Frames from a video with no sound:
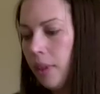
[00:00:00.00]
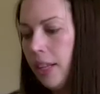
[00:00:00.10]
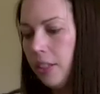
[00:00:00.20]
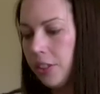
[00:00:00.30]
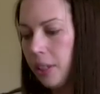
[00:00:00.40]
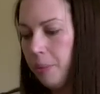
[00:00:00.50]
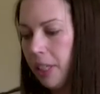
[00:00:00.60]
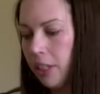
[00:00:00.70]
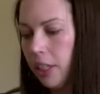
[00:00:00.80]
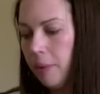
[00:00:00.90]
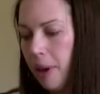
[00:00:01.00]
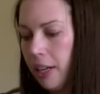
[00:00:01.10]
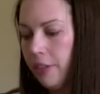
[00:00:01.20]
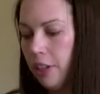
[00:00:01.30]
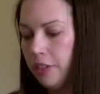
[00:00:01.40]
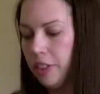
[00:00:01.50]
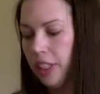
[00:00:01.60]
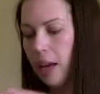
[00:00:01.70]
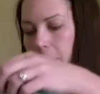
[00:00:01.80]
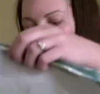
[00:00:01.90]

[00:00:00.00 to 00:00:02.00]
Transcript: And there's going to be a good amount of overlap.